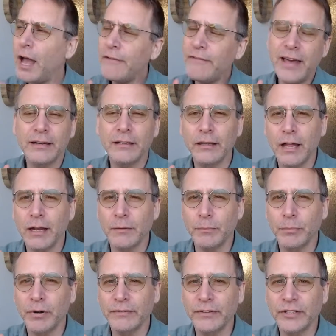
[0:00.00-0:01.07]
had a lot of
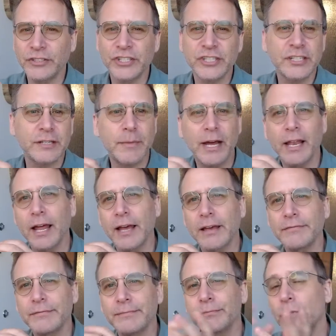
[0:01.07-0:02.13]
privileges in my life.